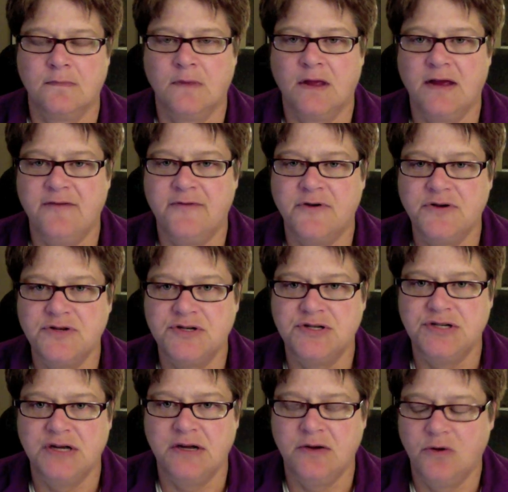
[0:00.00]
Hi folks,
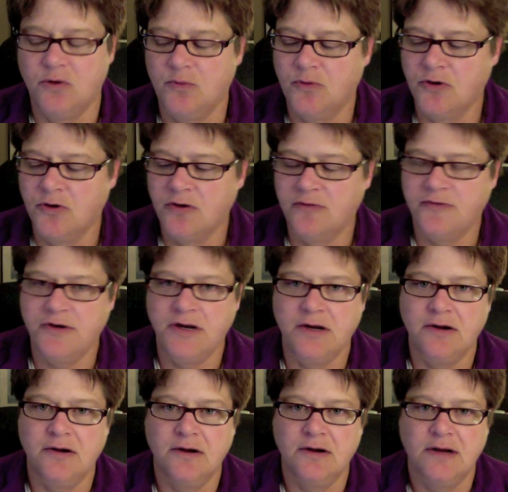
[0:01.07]
Jen or Murgriffin
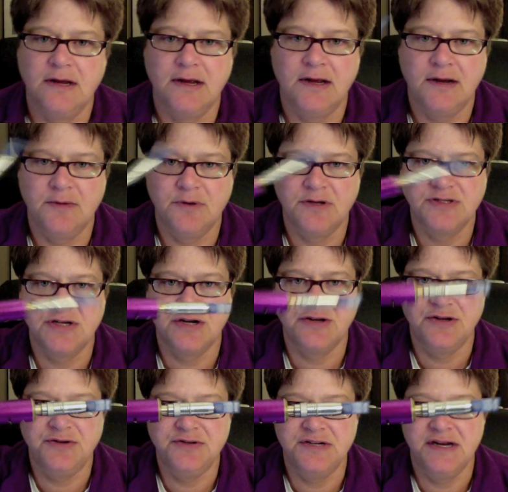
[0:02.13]
here, and I want to talk
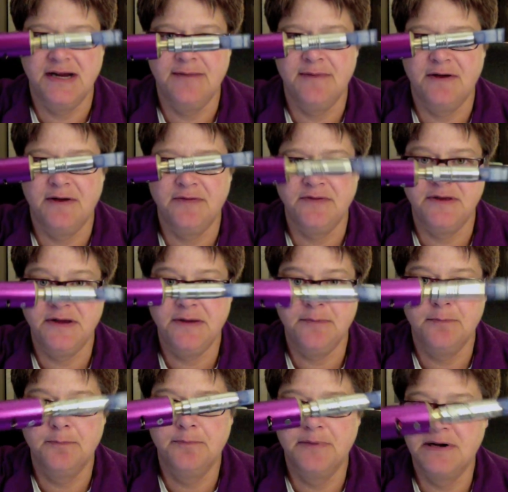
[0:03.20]
to you today about the
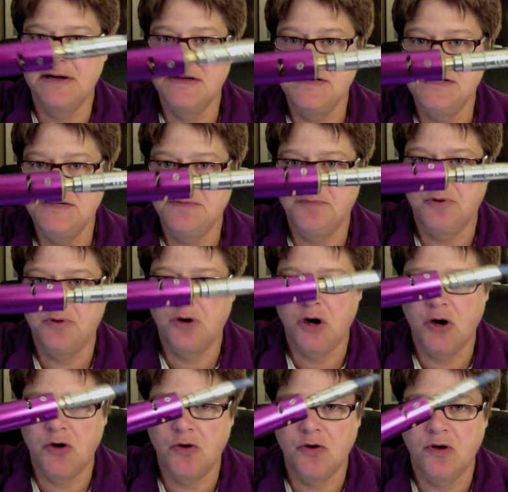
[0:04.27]
Buzz
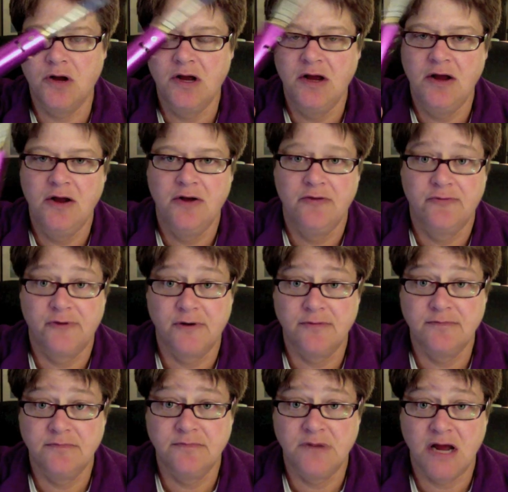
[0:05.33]
Pro
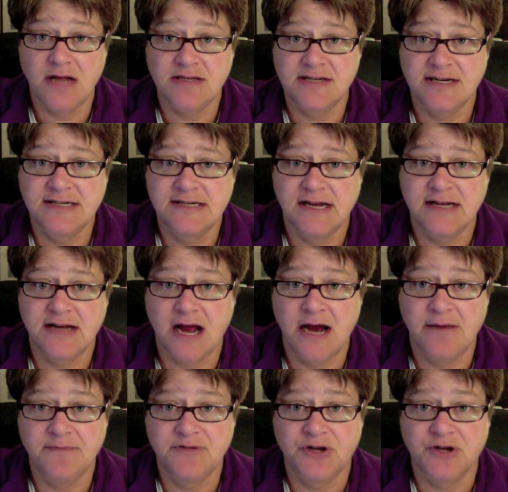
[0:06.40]
from e-cig.com.